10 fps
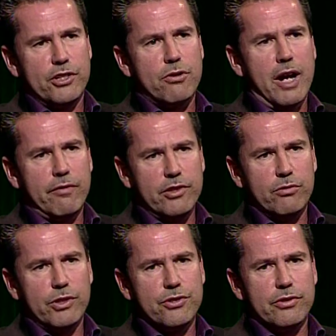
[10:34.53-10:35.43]
drivers,
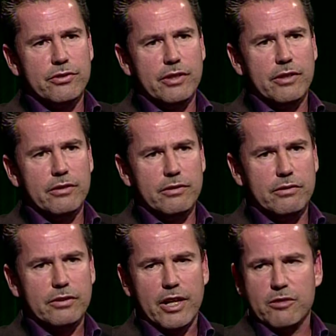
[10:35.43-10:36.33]
which is
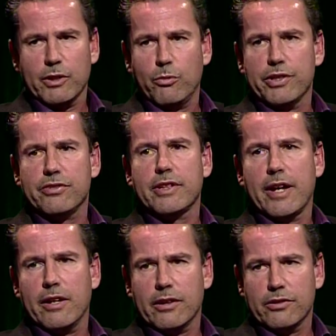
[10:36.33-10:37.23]
seismic
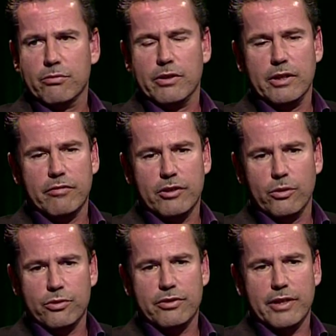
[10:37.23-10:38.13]
withstand, because we live
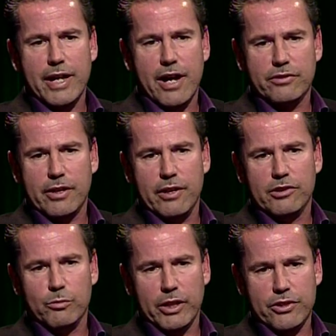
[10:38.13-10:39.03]
close to the Cascadia
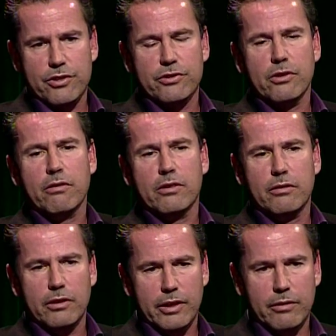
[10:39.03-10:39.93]
subduction zone
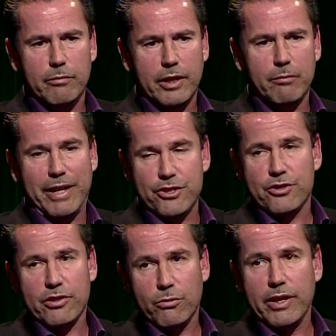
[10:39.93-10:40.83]
and major
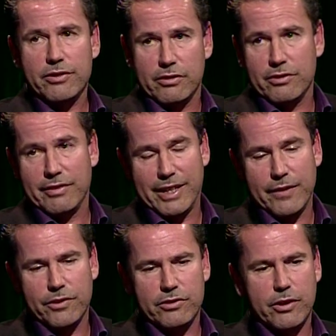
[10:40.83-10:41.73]
earthquakes that
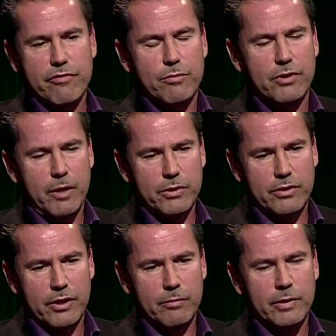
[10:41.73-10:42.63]
hit this area from time to
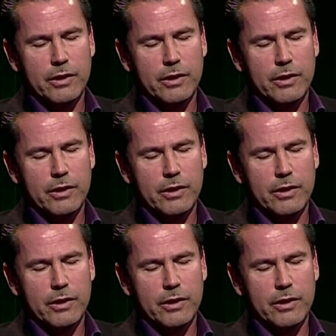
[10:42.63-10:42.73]
time.